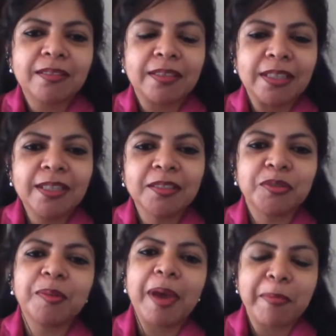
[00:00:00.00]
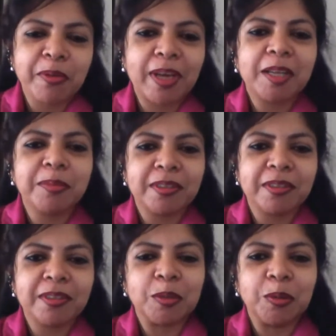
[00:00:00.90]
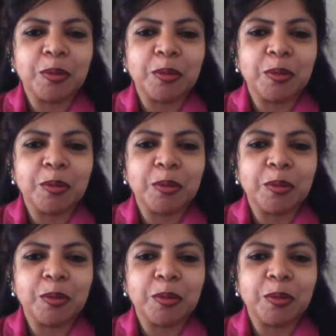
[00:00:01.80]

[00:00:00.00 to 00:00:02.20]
series from Happy Valley Business School.